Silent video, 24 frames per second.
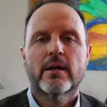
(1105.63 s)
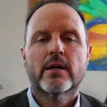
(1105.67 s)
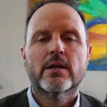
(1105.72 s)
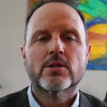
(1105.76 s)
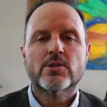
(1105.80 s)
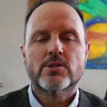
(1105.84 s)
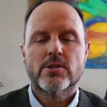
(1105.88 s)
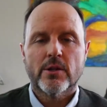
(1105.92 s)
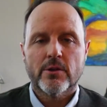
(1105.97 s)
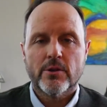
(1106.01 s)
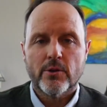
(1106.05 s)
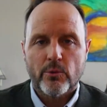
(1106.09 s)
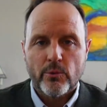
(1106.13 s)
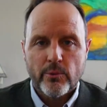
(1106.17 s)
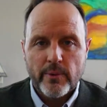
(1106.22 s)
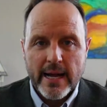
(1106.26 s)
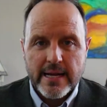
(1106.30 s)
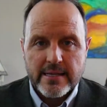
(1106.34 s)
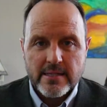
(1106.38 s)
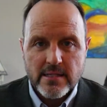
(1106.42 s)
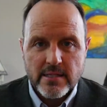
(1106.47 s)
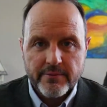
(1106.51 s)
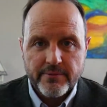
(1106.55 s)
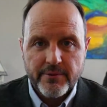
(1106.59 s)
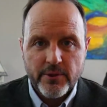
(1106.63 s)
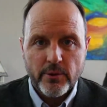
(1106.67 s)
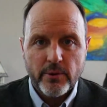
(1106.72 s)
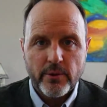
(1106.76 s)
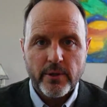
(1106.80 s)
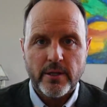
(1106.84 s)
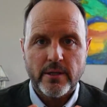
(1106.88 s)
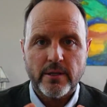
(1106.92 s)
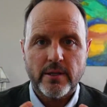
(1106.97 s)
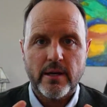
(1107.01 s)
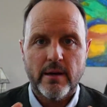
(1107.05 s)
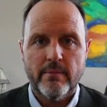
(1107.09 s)
So the rest of you
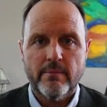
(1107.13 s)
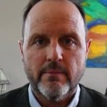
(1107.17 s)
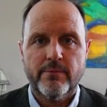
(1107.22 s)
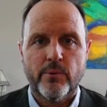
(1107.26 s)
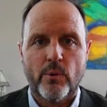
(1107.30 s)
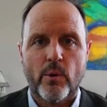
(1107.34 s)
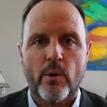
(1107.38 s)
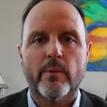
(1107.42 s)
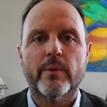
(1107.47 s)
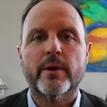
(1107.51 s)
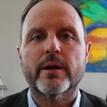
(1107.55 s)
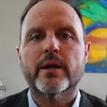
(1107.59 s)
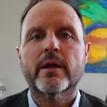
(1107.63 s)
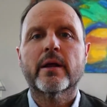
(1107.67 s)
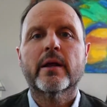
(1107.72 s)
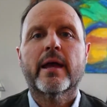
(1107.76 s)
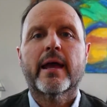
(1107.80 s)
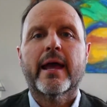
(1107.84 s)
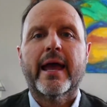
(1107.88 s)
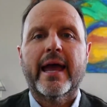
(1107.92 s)
can come forward